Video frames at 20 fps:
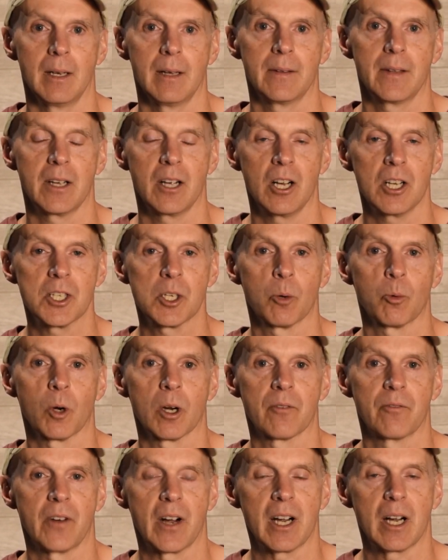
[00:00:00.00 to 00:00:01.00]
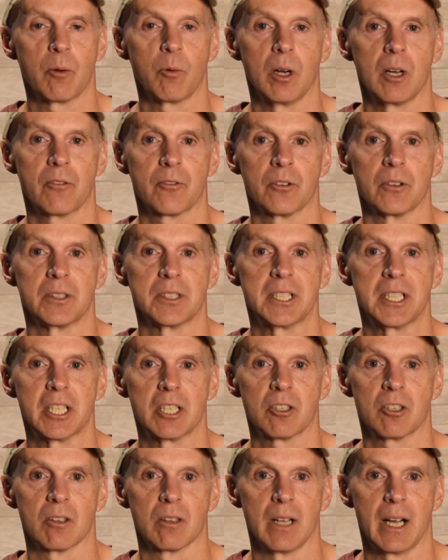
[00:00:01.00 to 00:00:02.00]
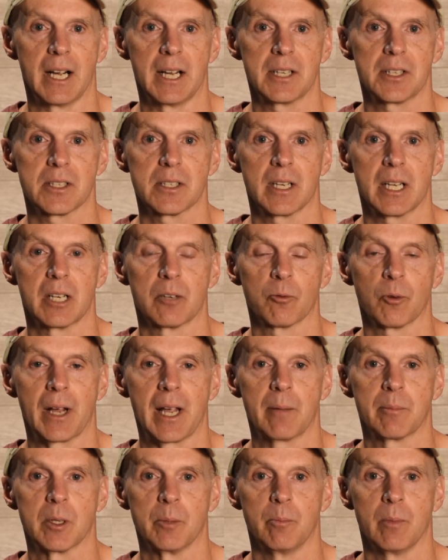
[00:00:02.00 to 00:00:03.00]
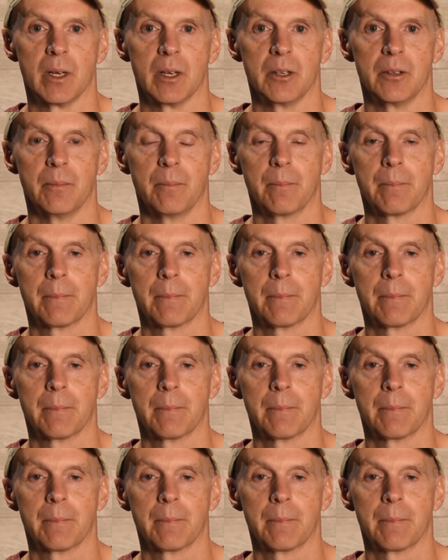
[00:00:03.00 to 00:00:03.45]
They also work very well for interior lights in random mode.